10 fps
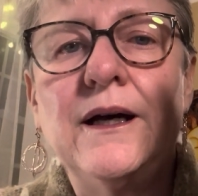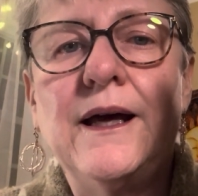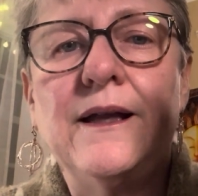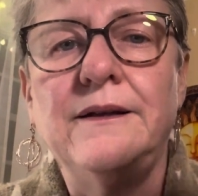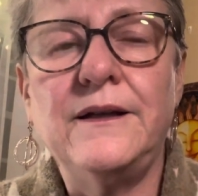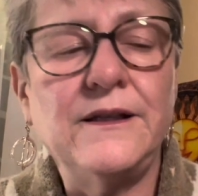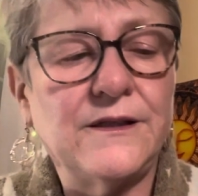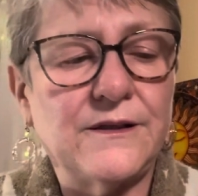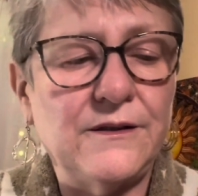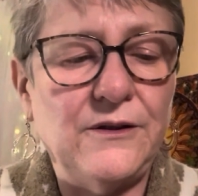And
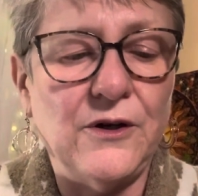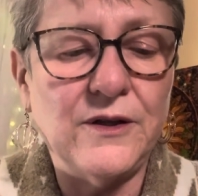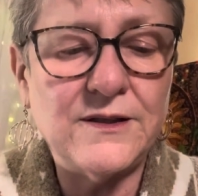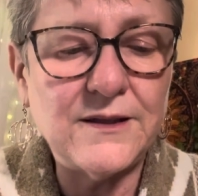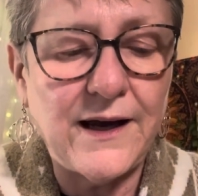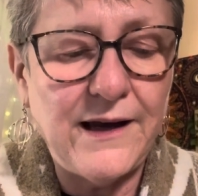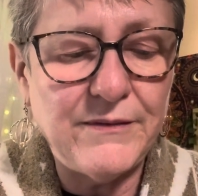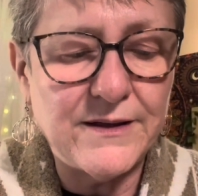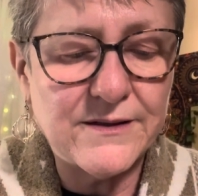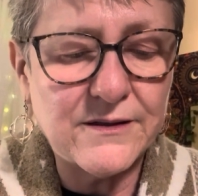it's, you know, it's
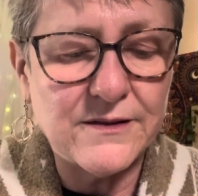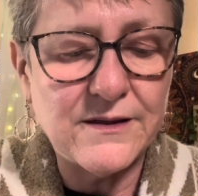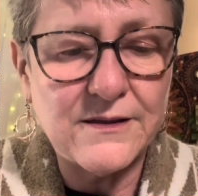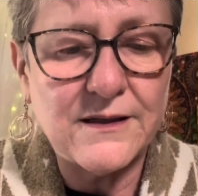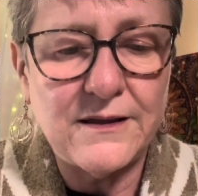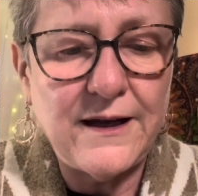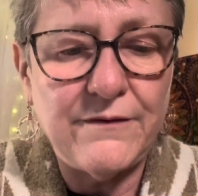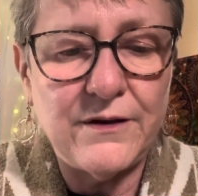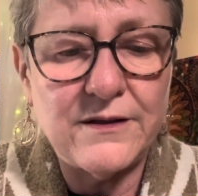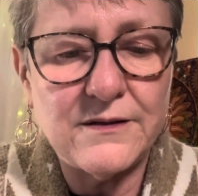timeless because it's like
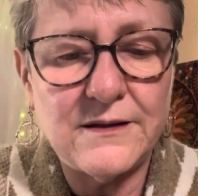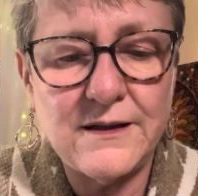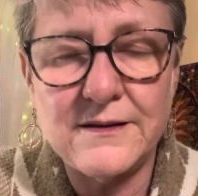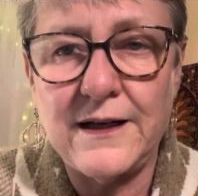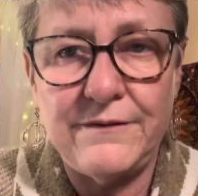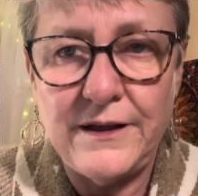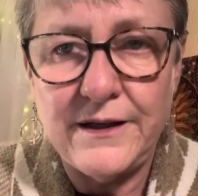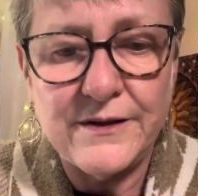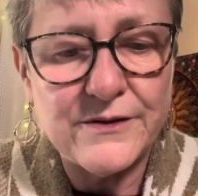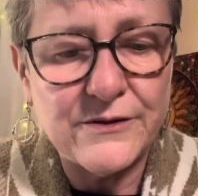it doesn't have years.